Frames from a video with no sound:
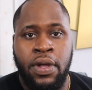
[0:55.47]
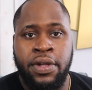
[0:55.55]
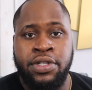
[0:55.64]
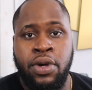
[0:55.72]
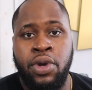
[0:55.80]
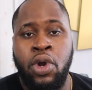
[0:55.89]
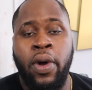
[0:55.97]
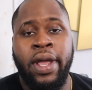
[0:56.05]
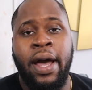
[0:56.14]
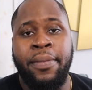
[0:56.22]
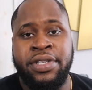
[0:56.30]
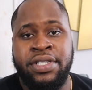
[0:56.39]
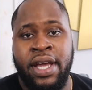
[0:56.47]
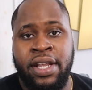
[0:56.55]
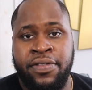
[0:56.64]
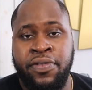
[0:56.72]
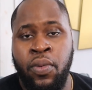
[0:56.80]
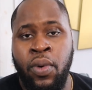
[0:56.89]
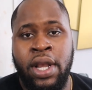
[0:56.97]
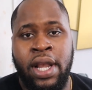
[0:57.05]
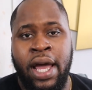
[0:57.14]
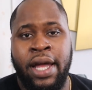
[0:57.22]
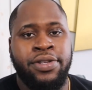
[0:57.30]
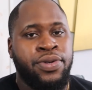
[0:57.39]
So knowing how much that is for one
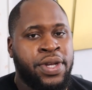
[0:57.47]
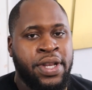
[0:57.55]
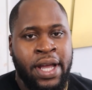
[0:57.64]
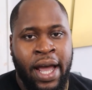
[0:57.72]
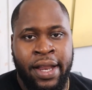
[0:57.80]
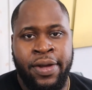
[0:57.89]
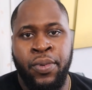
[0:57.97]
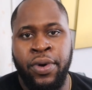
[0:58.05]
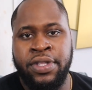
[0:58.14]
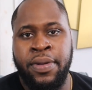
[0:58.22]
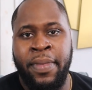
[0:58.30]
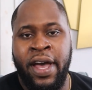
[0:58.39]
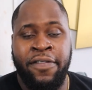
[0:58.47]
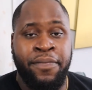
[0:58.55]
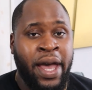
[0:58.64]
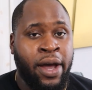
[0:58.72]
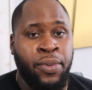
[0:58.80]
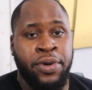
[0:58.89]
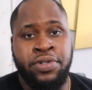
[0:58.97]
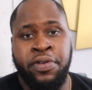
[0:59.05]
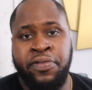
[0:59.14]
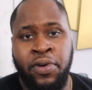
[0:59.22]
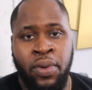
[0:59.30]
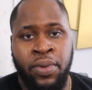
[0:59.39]
lot, you can kind of work the math backwards or
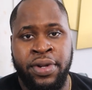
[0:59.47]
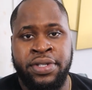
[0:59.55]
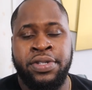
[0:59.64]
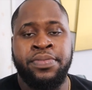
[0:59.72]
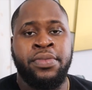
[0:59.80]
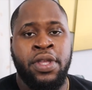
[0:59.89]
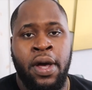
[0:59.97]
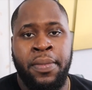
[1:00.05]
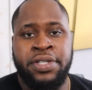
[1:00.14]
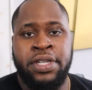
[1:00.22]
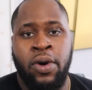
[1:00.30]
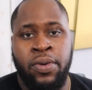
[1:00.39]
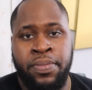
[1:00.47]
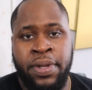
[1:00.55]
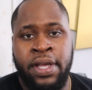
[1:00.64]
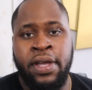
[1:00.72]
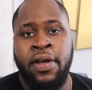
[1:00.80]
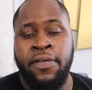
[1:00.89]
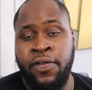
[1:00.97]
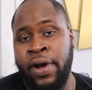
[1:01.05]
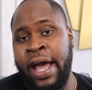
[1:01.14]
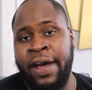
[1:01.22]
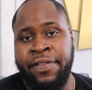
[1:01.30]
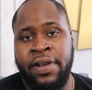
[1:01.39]
forwards, how much that would be for
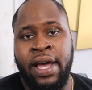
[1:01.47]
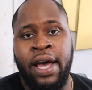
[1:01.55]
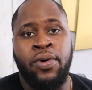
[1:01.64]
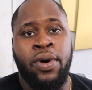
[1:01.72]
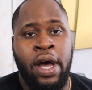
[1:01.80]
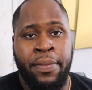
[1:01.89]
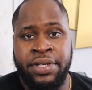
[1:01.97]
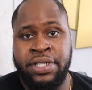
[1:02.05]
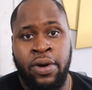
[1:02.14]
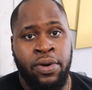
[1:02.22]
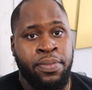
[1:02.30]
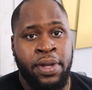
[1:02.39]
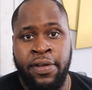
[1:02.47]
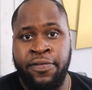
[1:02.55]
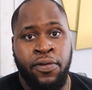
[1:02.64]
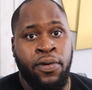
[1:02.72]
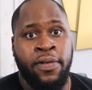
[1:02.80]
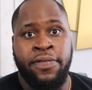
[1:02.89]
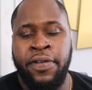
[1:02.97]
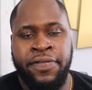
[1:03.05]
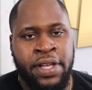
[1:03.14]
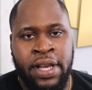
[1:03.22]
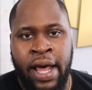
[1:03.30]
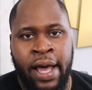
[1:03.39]
half a lot or how much that would be for
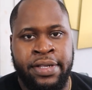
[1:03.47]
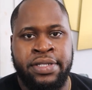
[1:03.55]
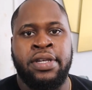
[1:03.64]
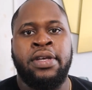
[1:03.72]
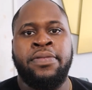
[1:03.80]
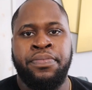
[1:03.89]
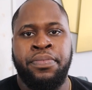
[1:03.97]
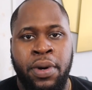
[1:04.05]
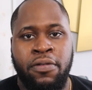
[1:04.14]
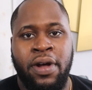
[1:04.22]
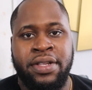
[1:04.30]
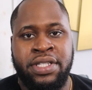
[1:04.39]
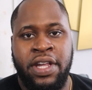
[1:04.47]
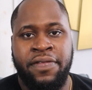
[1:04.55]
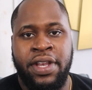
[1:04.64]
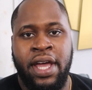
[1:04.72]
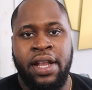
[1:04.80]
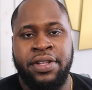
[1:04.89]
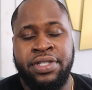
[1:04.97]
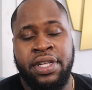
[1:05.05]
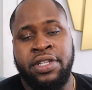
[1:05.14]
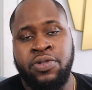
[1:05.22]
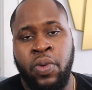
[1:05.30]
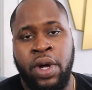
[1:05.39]
50 lots. But around $7
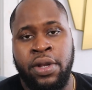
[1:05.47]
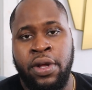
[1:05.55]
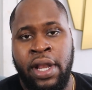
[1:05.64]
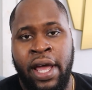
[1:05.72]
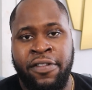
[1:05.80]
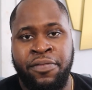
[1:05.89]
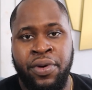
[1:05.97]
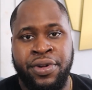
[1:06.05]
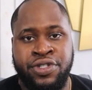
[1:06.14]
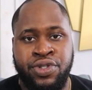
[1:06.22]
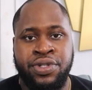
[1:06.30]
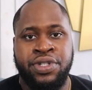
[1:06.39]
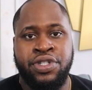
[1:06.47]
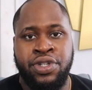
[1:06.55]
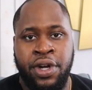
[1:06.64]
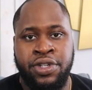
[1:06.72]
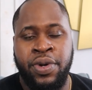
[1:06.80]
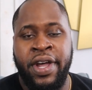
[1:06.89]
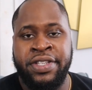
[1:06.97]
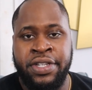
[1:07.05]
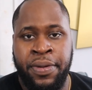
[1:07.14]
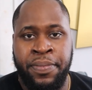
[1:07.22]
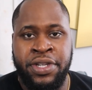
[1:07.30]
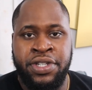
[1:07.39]
is what a lot of brokers choose to charge you as a
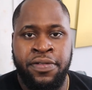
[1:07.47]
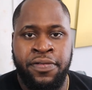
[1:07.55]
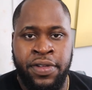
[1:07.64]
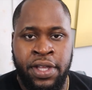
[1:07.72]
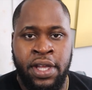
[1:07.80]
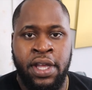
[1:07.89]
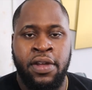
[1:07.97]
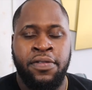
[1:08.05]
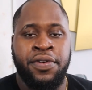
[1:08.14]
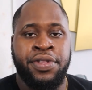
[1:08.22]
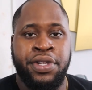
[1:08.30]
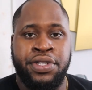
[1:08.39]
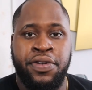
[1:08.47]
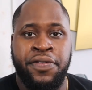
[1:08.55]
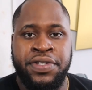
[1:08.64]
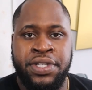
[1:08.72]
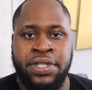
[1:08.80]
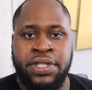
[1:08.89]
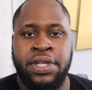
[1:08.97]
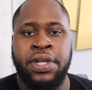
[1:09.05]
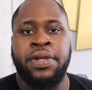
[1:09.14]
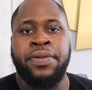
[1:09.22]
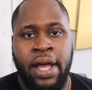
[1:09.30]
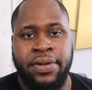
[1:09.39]
commission fee for their services.
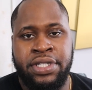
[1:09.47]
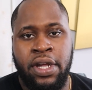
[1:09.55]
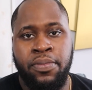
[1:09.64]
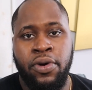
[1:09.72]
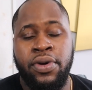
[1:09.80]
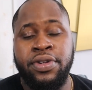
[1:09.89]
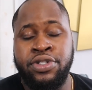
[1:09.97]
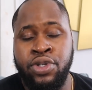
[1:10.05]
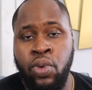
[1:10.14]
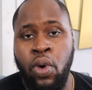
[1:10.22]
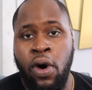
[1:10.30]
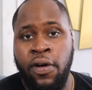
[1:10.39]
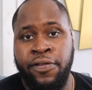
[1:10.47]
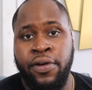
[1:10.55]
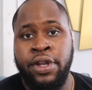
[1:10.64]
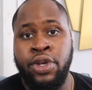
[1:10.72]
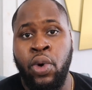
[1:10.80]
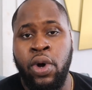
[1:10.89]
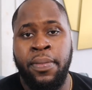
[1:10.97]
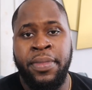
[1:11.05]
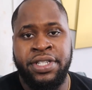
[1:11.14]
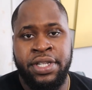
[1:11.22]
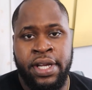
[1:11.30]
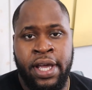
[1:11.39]
Now, some brokers do offer a no
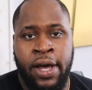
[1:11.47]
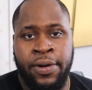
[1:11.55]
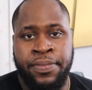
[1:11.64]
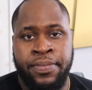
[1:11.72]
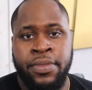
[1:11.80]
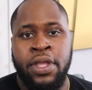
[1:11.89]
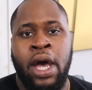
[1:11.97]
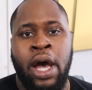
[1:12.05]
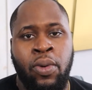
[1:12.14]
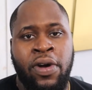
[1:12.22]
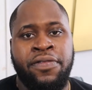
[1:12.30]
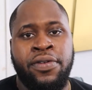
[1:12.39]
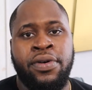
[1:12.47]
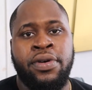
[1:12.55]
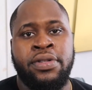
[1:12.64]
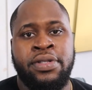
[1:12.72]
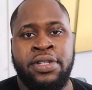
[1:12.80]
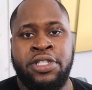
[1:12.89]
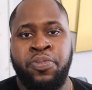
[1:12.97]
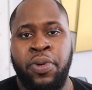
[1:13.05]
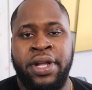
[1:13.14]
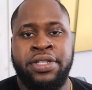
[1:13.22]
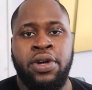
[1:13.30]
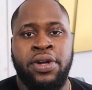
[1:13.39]
commission account. However, the
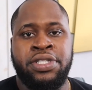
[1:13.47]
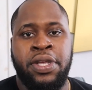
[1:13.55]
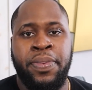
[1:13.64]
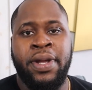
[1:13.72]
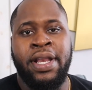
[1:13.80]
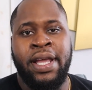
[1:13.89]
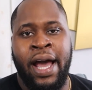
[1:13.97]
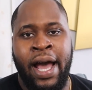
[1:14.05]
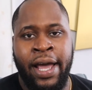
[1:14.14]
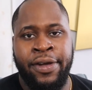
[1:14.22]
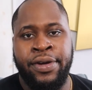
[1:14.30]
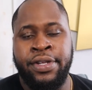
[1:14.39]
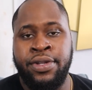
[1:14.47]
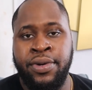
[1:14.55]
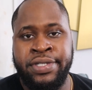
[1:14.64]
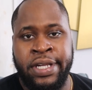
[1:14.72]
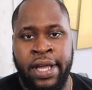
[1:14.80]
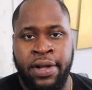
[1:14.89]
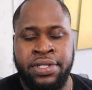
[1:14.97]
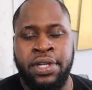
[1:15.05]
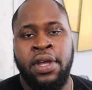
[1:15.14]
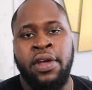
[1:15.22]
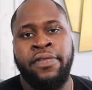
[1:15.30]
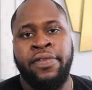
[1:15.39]
spreads are typically higher in those accounts
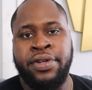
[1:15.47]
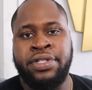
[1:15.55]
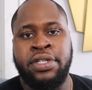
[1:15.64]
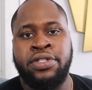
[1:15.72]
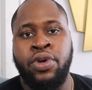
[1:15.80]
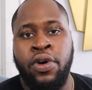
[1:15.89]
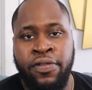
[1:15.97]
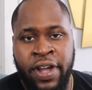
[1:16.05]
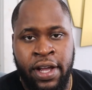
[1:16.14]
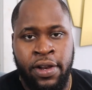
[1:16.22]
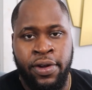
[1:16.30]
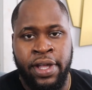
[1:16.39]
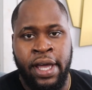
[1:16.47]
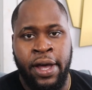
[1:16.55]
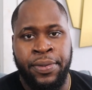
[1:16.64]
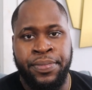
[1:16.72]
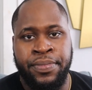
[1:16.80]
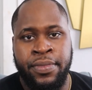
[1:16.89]
versus your regular account.